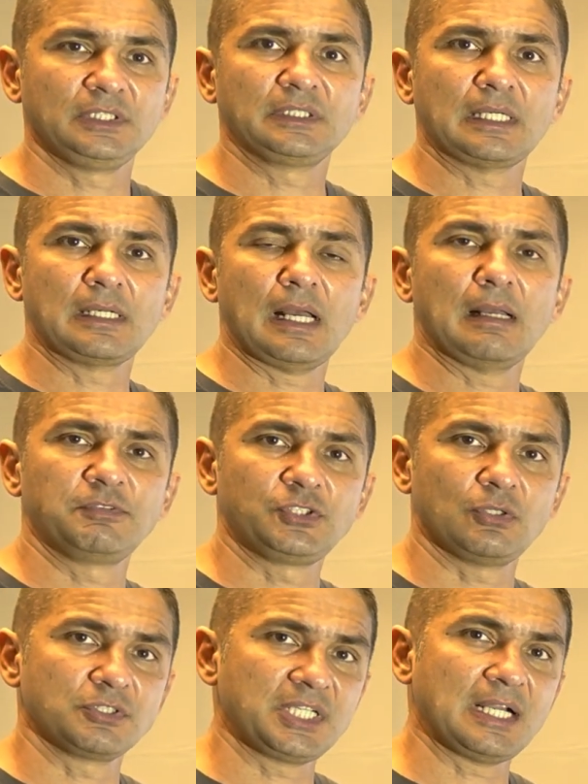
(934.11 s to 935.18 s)
is a
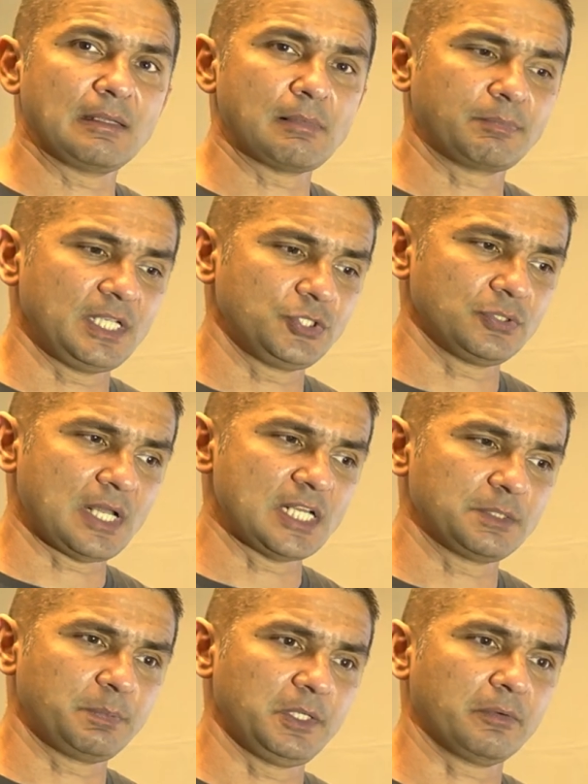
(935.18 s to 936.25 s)
physiological adaptation that is
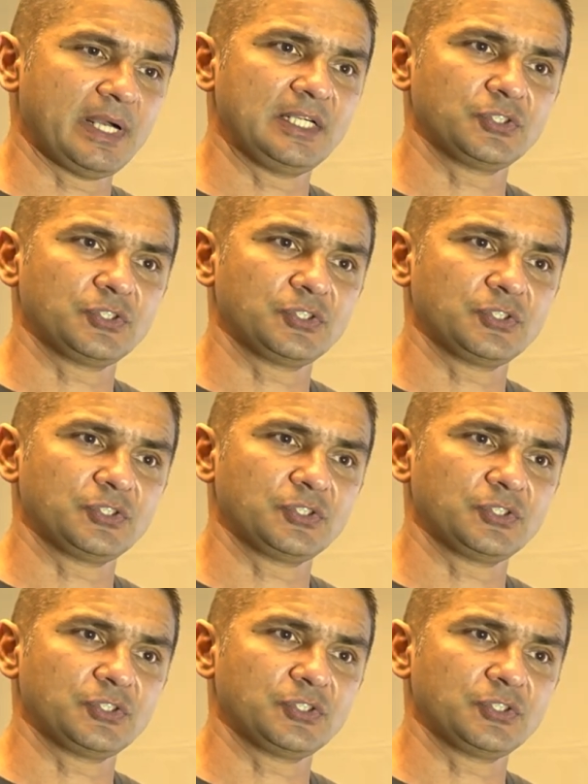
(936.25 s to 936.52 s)
very rare.